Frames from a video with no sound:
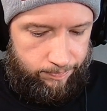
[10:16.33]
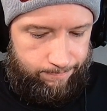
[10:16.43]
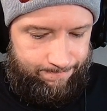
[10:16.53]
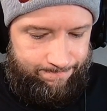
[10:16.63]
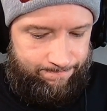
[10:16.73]

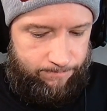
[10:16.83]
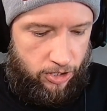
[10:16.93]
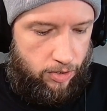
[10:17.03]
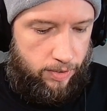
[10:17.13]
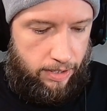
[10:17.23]

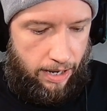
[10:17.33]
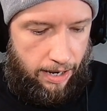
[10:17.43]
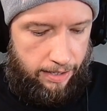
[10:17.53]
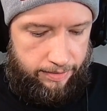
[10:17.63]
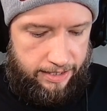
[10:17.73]
You know what?
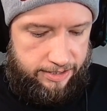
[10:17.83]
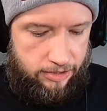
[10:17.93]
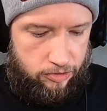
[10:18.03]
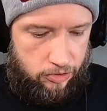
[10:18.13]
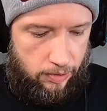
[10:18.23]
Nah, that's
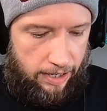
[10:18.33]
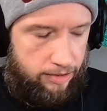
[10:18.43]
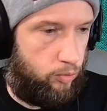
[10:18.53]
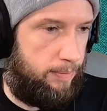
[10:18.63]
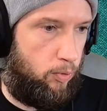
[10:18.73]
still too
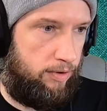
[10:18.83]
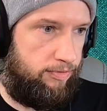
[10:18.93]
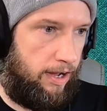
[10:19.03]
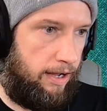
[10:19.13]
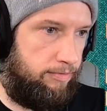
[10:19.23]
high.
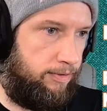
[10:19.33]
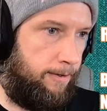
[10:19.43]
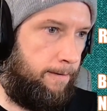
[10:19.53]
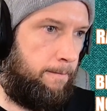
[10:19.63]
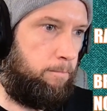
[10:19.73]
3.5.
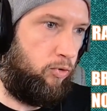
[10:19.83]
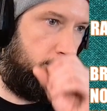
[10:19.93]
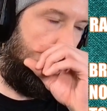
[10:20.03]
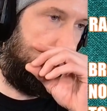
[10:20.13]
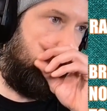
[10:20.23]

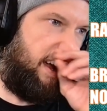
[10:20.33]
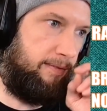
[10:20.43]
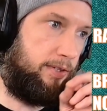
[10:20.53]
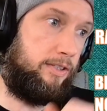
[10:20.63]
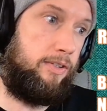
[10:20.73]

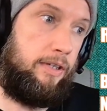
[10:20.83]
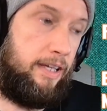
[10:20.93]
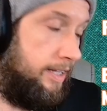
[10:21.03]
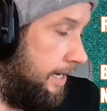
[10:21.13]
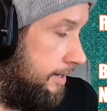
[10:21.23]
3.5. Because
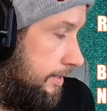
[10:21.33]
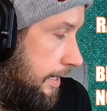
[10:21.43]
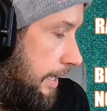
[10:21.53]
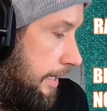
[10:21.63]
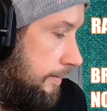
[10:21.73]
look, at the end of the
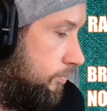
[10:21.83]
day,